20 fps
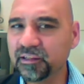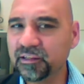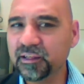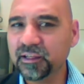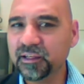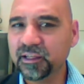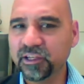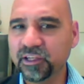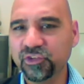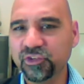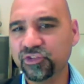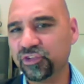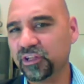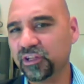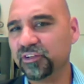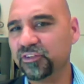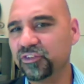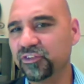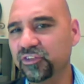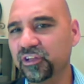Uh, some
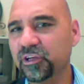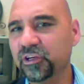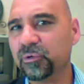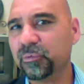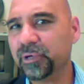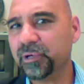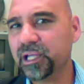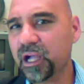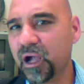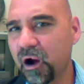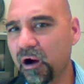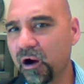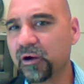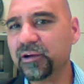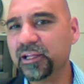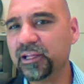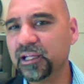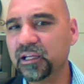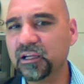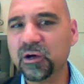factors that
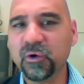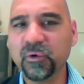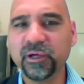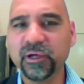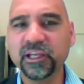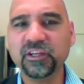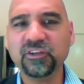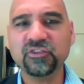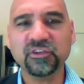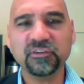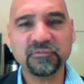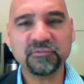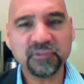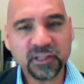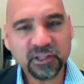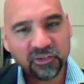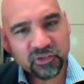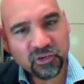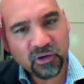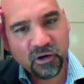you should
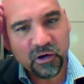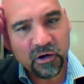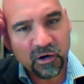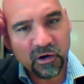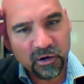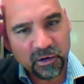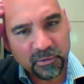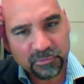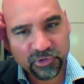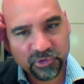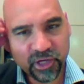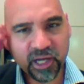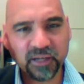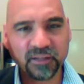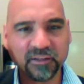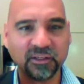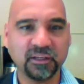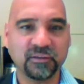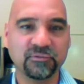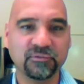consider regarding
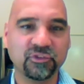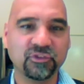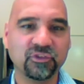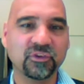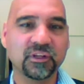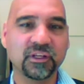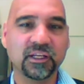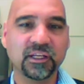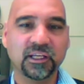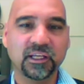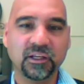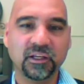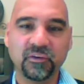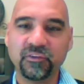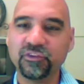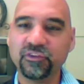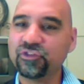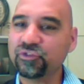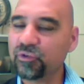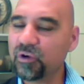cohesiveness
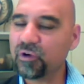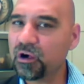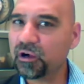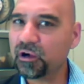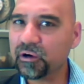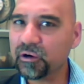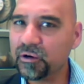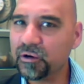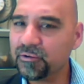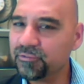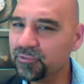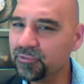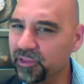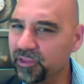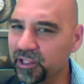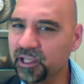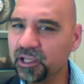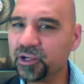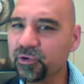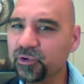are
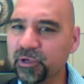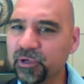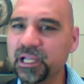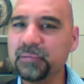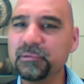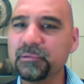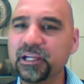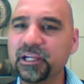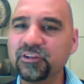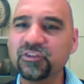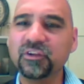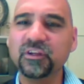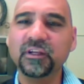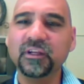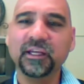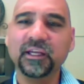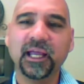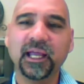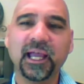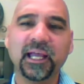objectives. You know, the
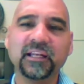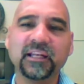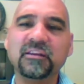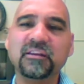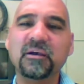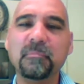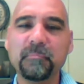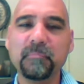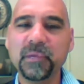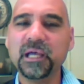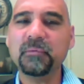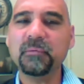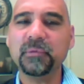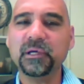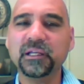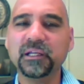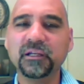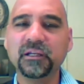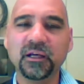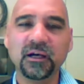stronger of the
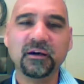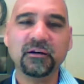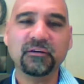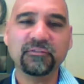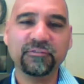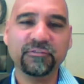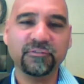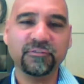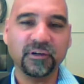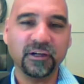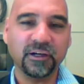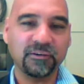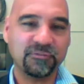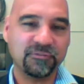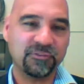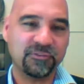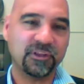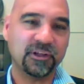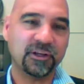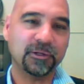agreement
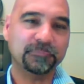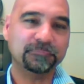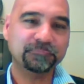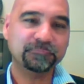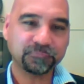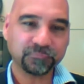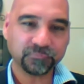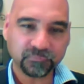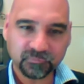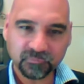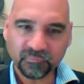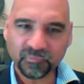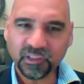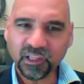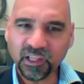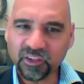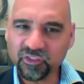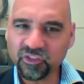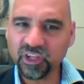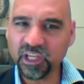and commitment
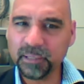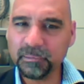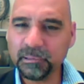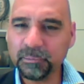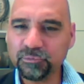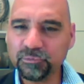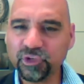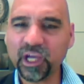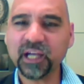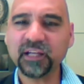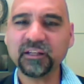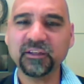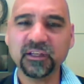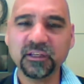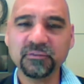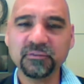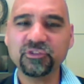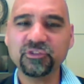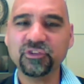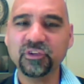of, of
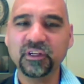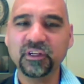the